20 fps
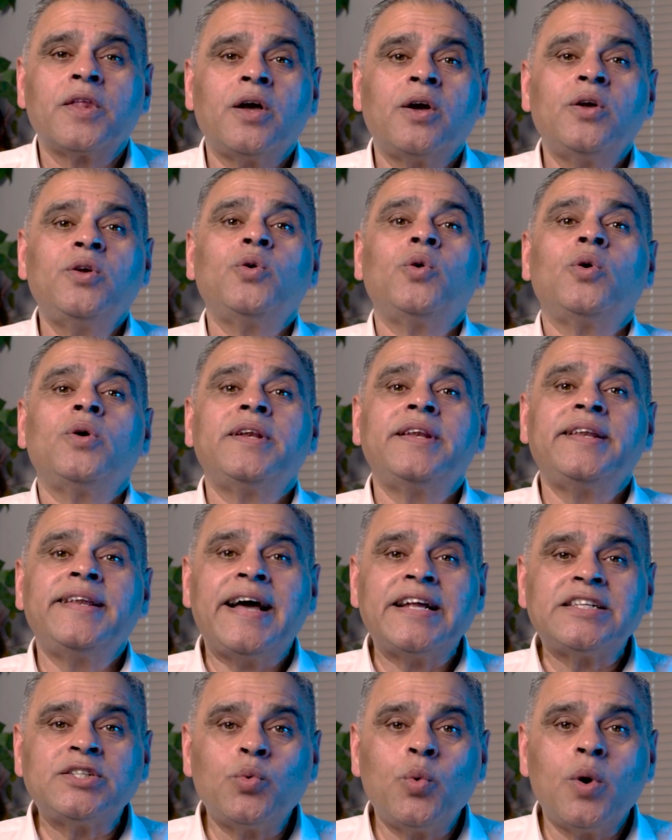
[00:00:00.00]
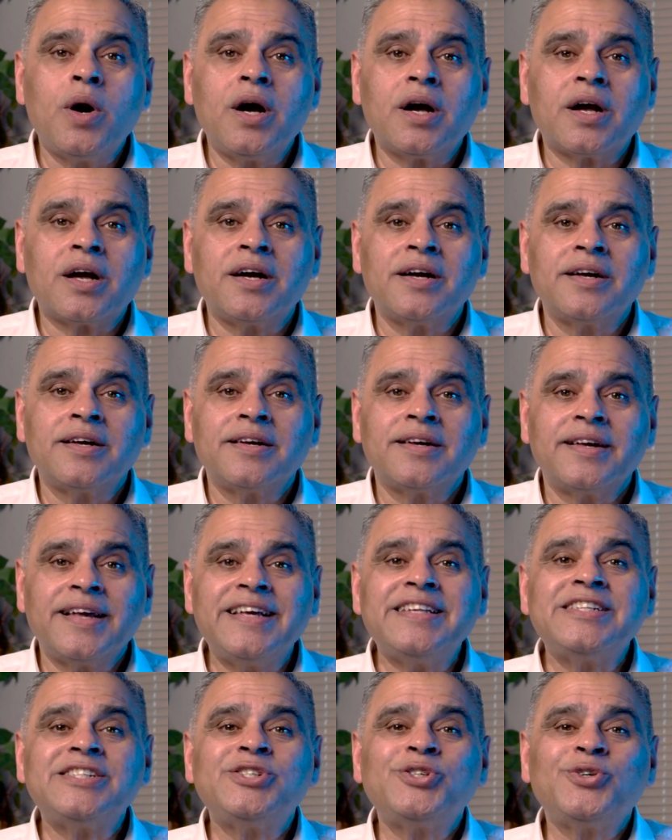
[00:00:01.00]
Your network
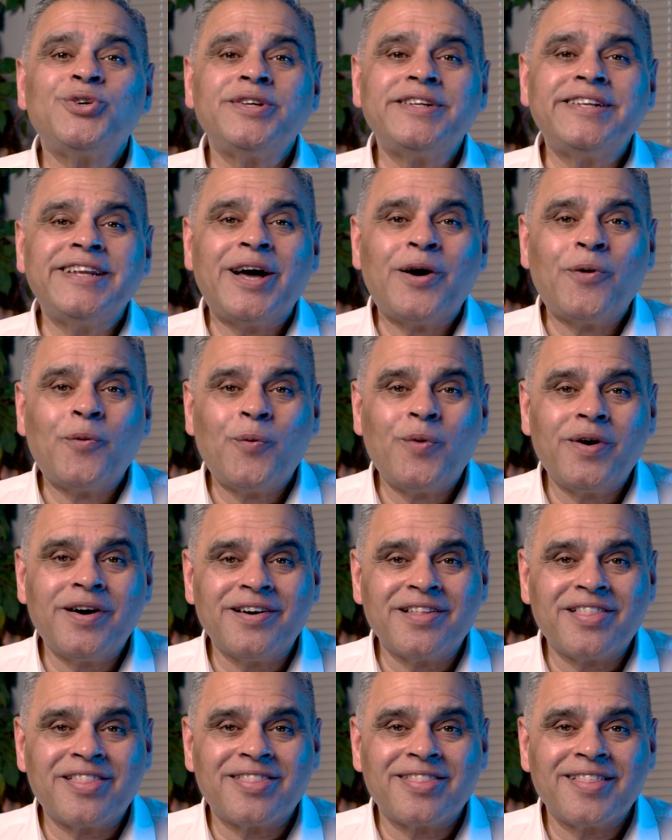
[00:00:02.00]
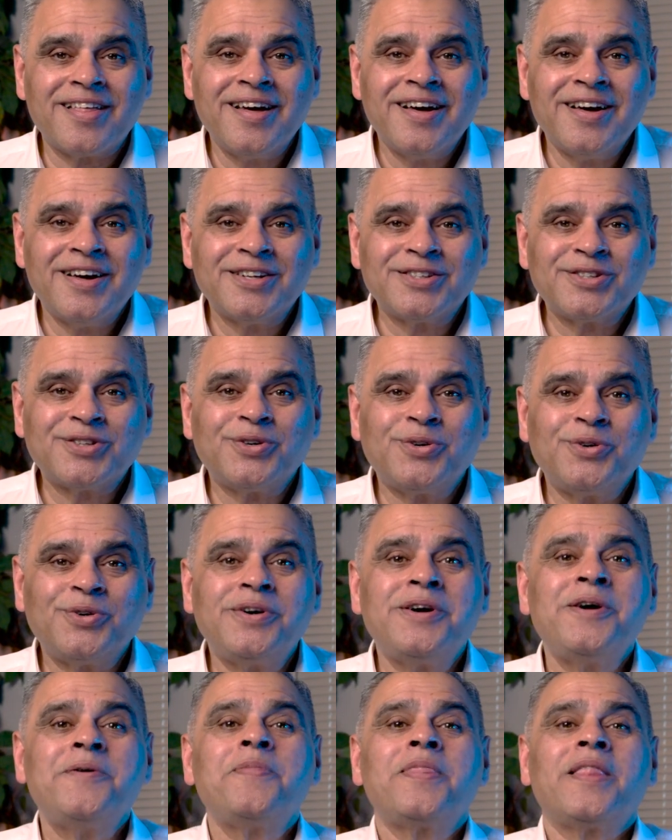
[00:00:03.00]
is your net worth. So